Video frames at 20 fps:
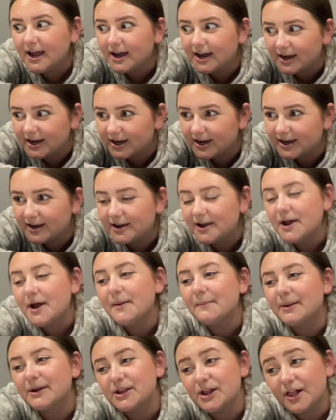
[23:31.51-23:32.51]

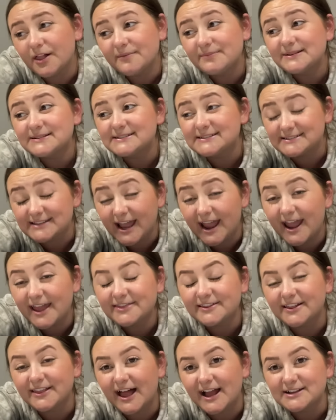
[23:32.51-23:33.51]
But y'all have been
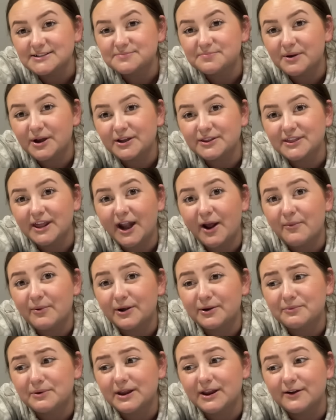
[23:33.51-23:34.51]
saying the last book that I want
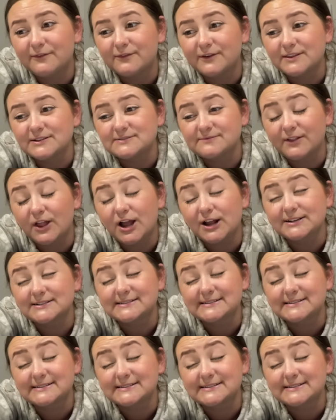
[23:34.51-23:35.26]
to read for this vlog,